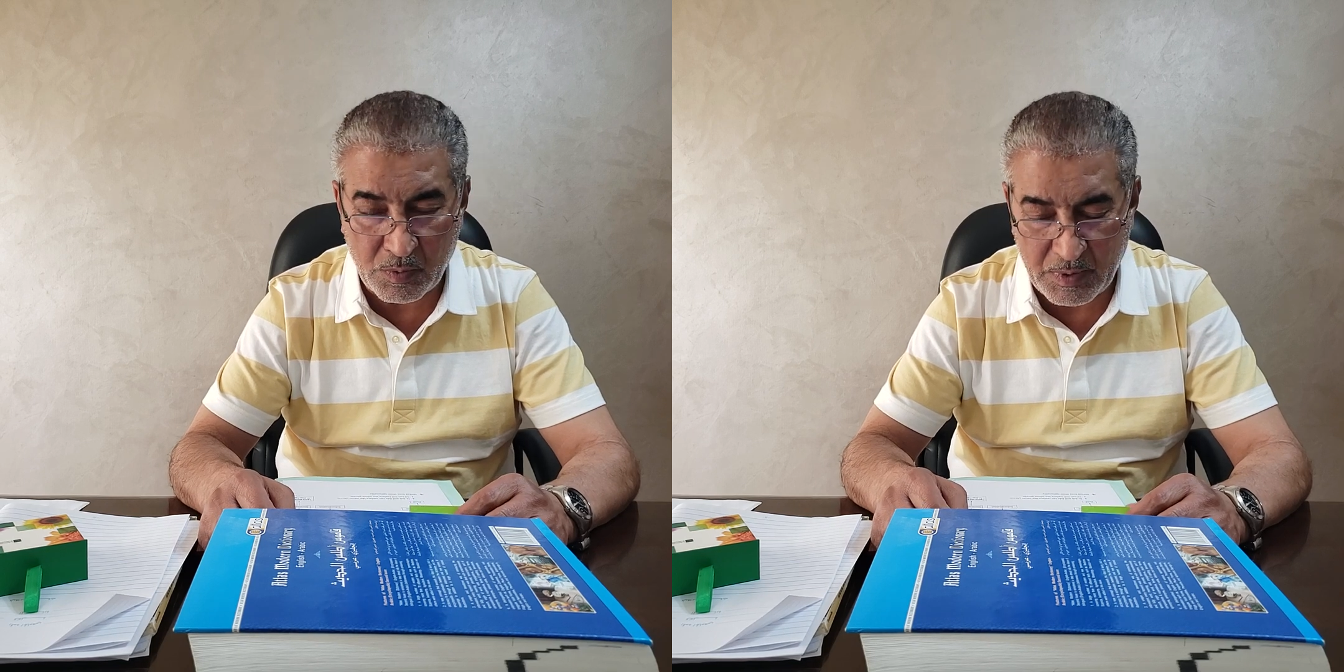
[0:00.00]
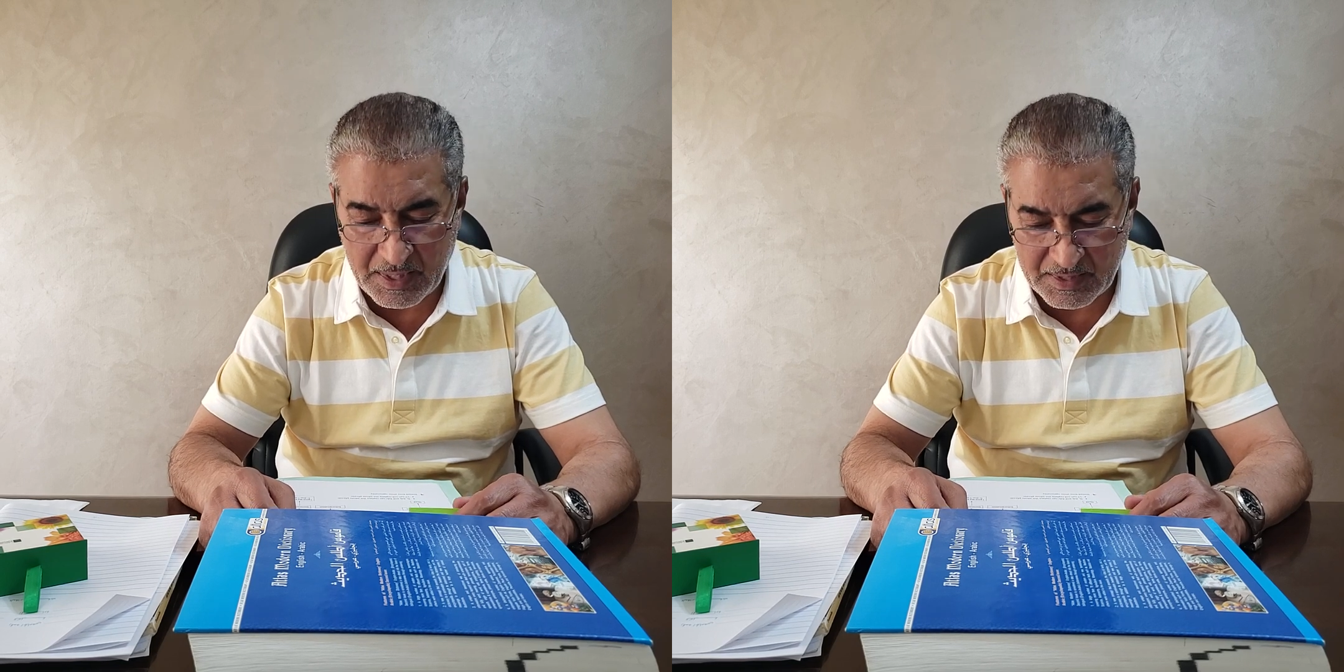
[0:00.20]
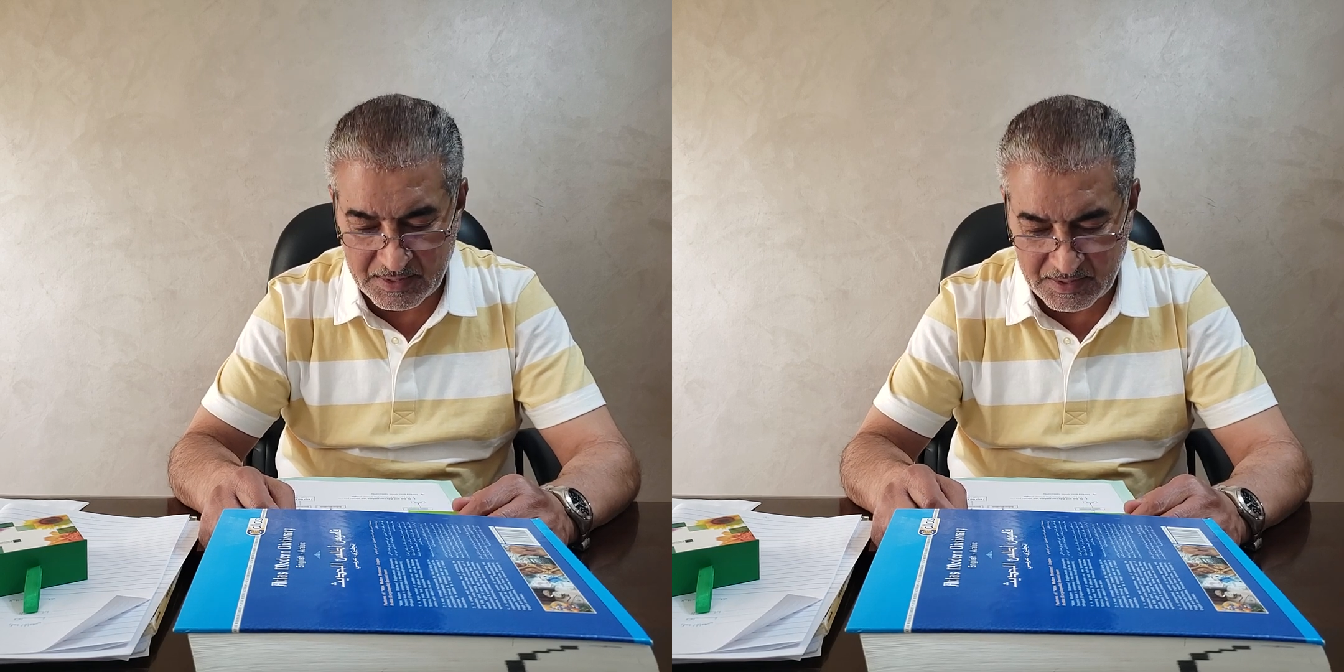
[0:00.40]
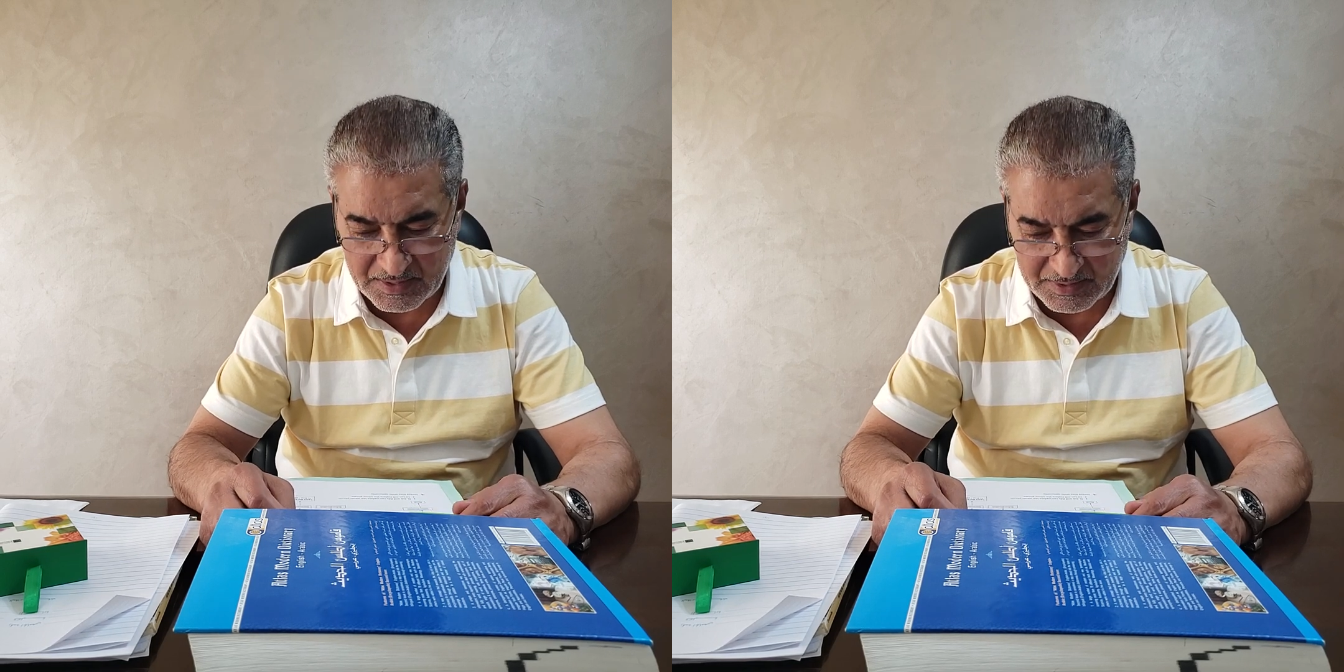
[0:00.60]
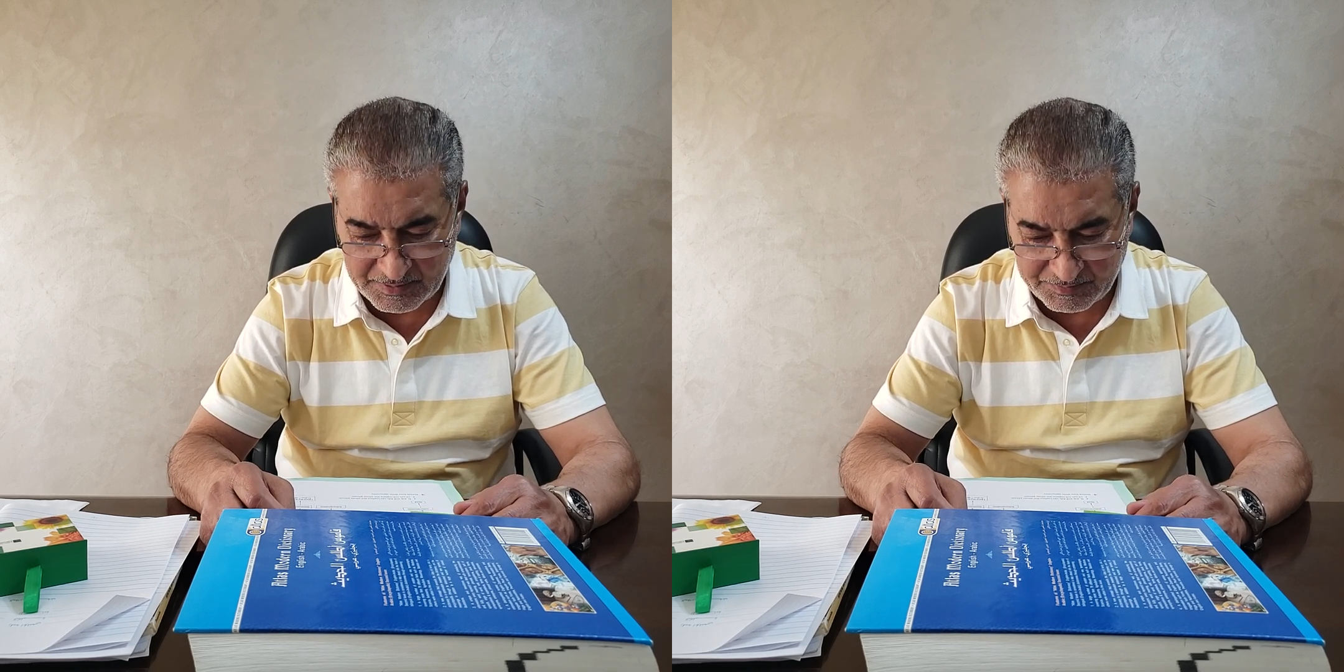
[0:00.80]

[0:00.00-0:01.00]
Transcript: words.